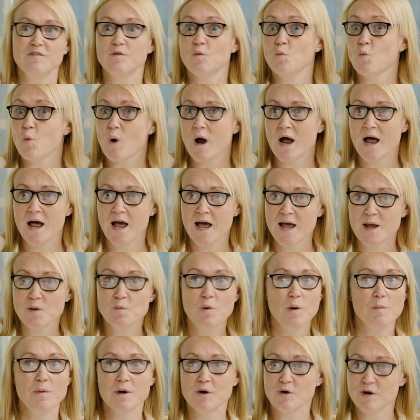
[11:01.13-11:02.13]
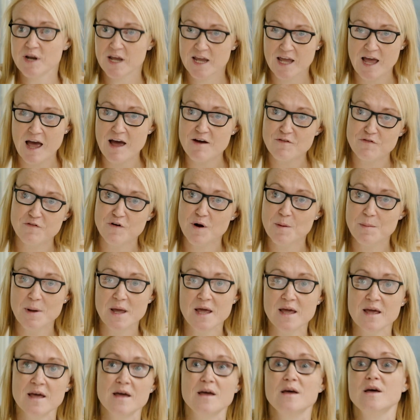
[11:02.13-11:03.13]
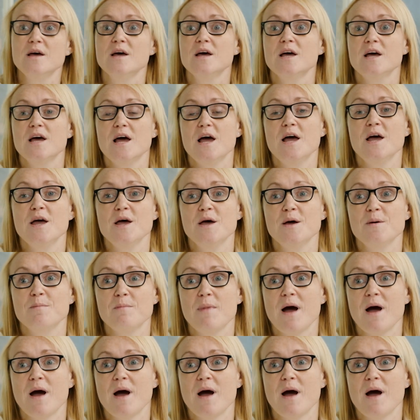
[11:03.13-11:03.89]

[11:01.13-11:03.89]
why, what we're going to get from it, and